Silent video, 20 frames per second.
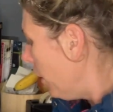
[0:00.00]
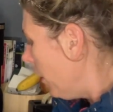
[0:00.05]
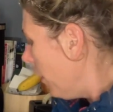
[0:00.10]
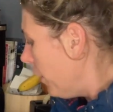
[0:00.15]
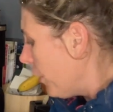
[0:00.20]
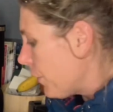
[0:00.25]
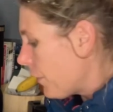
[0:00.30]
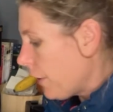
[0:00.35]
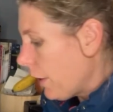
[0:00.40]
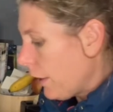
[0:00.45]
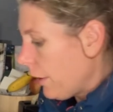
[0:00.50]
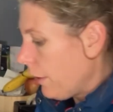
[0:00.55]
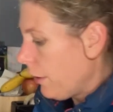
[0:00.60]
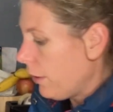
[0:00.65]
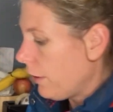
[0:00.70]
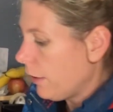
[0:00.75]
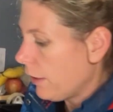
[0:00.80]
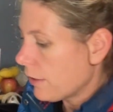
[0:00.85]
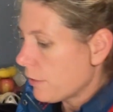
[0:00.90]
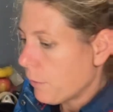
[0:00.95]
So
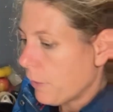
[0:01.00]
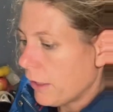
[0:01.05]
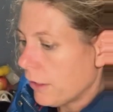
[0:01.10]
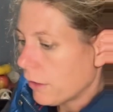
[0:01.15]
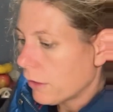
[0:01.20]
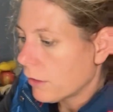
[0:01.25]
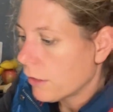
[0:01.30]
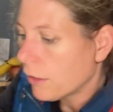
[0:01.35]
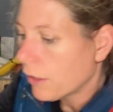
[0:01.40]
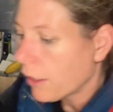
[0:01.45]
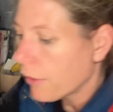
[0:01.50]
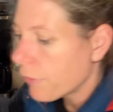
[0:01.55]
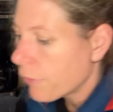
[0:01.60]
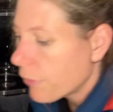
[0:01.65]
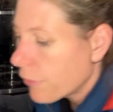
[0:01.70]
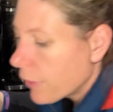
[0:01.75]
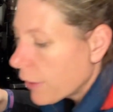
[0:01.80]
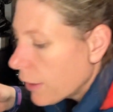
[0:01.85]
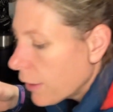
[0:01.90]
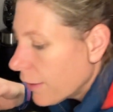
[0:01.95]
that's my little,
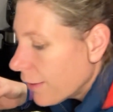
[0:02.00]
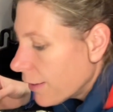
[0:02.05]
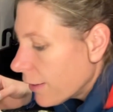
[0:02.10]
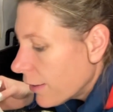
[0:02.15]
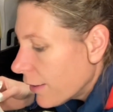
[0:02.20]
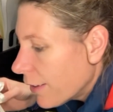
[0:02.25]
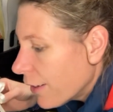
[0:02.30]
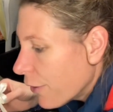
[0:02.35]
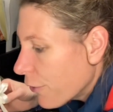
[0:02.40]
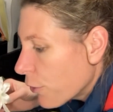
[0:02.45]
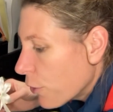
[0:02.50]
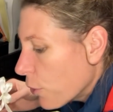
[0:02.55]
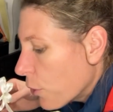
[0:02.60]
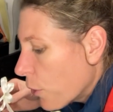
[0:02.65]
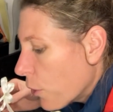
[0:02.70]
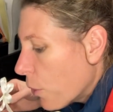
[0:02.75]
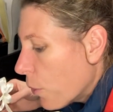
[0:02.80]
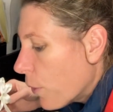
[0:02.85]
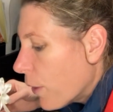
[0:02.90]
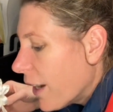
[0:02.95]
I've
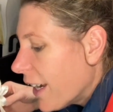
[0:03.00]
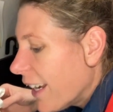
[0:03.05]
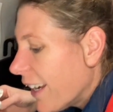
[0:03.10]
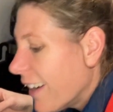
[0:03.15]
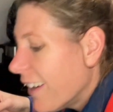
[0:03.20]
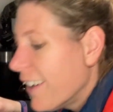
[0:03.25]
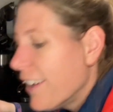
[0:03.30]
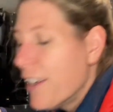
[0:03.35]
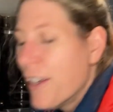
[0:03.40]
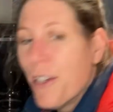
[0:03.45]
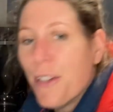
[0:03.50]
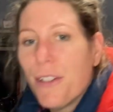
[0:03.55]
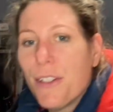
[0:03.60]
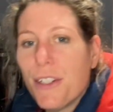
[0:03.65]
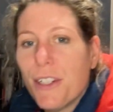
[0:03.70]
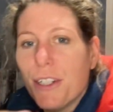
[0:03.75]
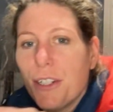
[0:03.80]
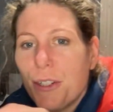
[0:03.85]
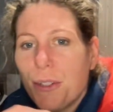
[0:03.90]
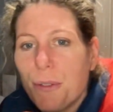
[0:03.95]
gone quite
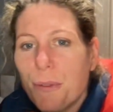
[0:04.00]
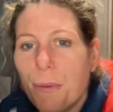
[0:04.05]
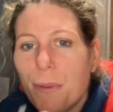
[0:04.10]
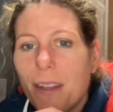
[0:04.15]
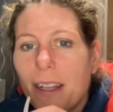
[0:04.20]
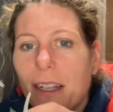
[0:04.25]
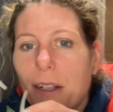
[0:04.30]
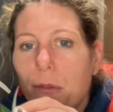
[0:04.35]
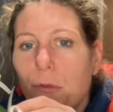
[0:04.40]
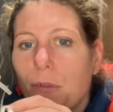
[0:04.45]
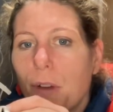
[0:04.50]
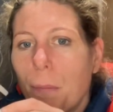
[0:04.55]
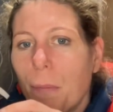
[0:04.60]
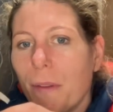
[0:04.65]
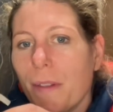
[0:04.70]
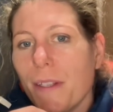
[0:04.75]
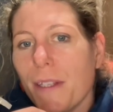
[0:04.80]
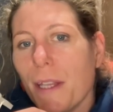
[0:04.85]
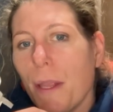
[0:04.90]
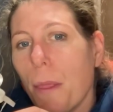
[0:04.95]
traditional with the little
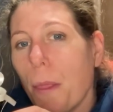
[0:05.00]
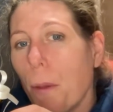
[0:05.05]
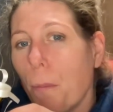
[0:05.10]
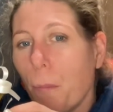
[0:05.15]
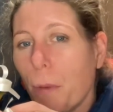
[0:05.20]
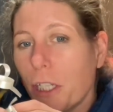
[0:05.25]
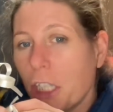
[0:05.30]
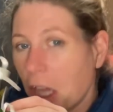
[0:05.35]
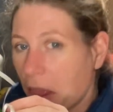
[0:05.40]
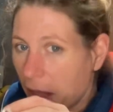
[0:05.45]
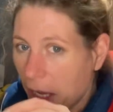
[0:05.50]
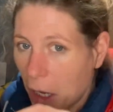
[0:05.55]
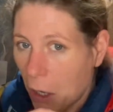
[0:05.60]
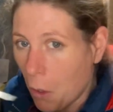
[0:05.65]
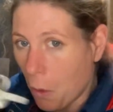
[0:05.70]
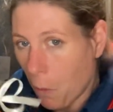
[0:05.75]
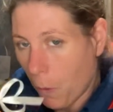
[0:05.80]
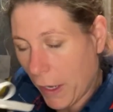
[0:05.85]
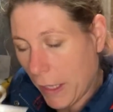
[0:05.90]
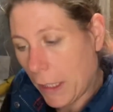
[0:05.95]
ribbons in them, which I think
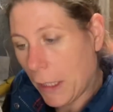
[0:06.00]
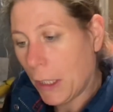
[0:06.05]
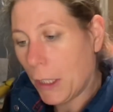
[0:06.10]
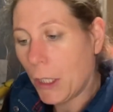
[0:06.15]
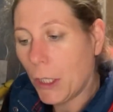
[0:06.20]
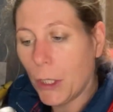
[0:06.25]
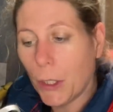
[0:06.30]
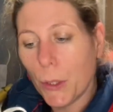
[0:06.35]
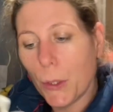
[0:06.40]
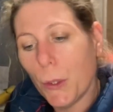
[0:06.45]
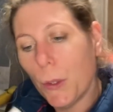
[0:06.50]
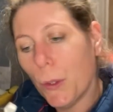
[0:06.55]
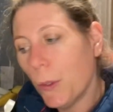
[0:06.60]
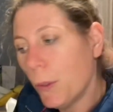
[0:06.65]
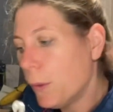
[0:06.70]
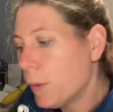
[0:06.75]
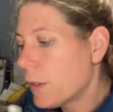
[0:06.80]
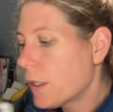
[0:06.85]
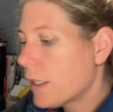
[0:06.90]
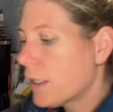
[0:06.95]
are quite
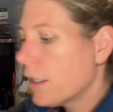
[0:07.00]
cute.